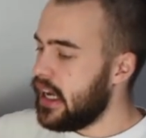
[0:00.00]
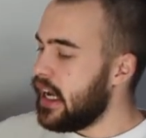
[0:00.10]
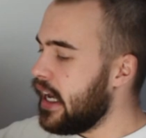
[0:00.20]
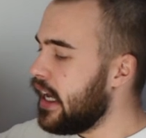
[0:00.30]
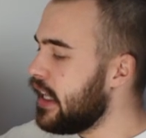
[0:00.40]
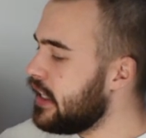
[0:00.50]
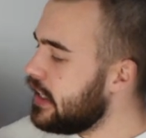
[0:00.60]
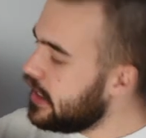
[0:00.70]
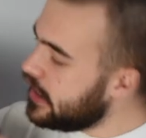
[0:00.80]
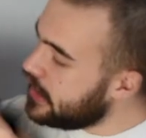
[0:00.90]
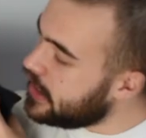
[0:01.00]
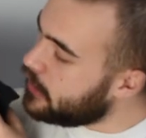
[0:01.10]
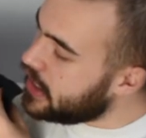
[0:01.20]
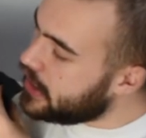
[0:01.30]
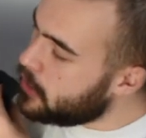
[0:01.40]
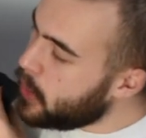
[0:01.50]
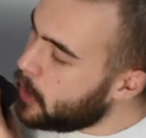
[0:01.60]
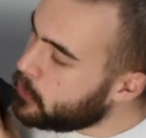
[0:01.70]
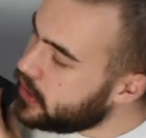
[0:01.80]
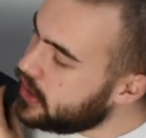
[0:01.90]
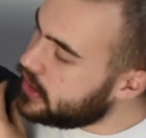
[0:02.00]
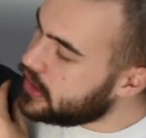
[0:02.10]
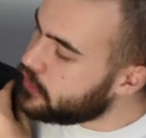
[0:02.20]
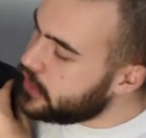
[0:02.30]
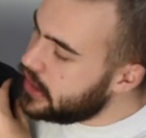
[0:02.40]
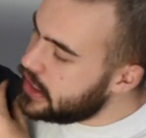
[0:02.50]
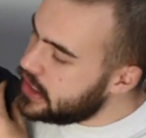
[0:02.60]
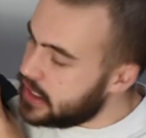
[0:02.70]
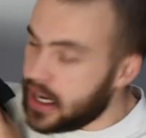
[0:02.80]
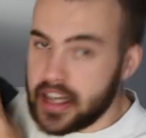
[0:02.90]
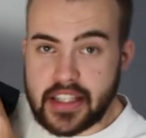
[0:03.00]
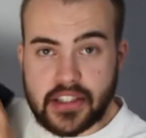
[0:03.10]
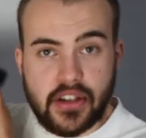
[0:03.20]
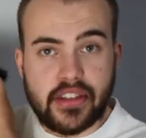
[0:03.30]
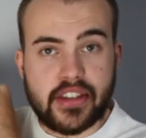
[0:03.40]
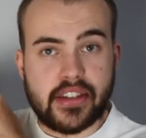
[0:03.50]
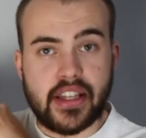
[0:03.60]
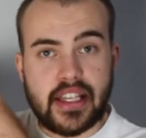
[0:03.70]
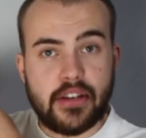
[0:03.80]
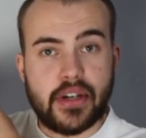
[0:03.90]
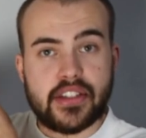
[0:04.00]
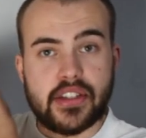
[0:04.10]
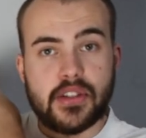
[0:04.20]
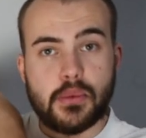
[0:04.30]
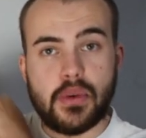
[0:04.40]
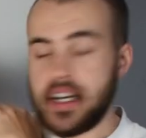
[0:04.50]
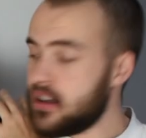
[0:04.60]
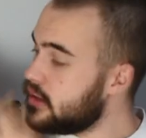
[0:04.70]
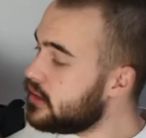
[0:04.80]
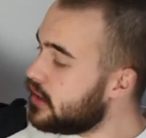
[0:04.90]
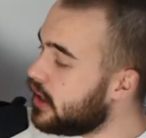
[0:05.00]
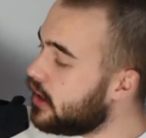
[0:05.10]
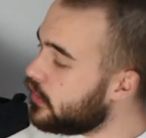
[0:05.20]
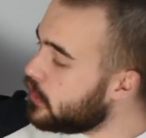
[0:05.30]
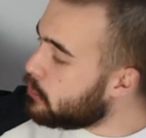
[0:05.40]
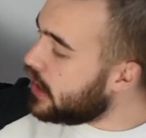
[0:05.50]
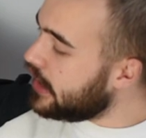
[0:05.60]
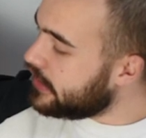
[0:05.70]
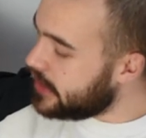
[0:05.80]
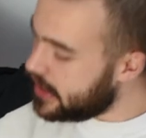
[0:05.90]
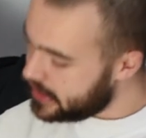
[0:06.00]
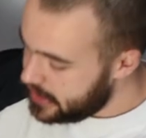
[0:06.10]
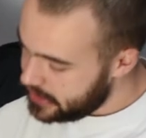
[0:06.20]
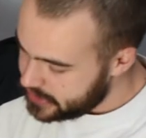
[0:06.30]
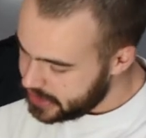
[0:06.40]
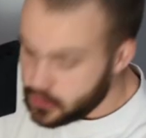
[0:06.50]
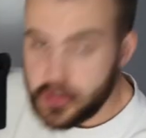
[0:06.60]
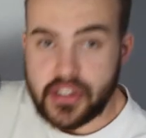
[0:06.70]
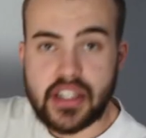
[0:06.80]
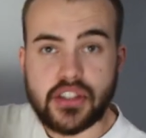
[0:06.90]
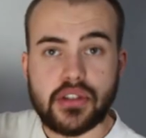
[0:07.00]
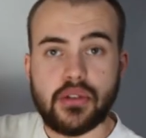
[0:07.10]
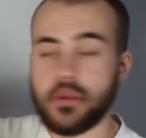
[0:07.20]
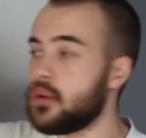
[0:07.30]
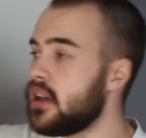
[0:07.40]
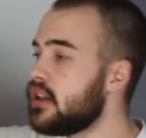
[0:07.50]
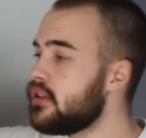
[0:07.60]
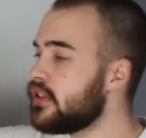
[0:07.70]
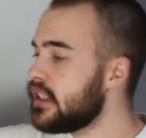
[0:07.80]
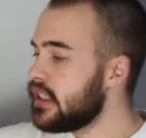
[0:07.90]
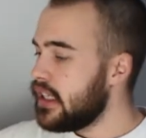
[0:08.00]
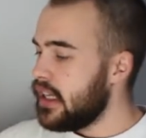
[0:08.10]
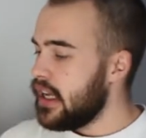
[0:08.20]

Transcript: Uh, there we go, back print Let Nirvana, and it's got the lyrics as well mm. uh, on the back there. Single stitch all over.